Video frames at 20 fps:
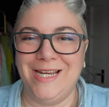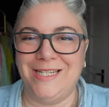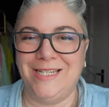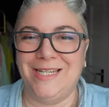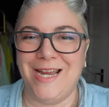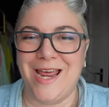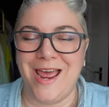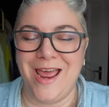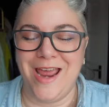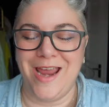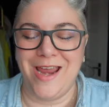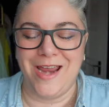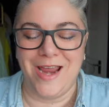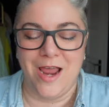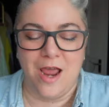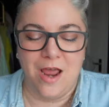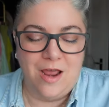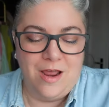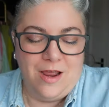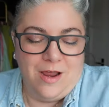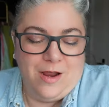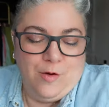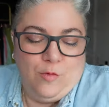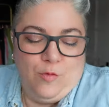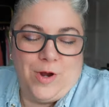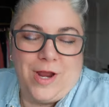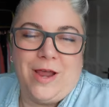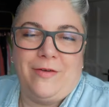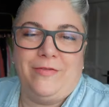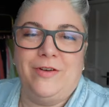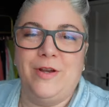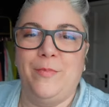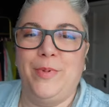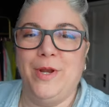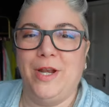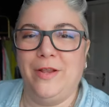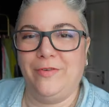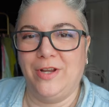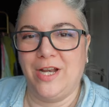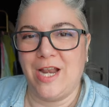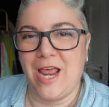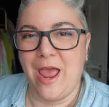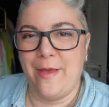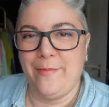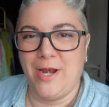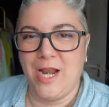Today we're having a bit of an M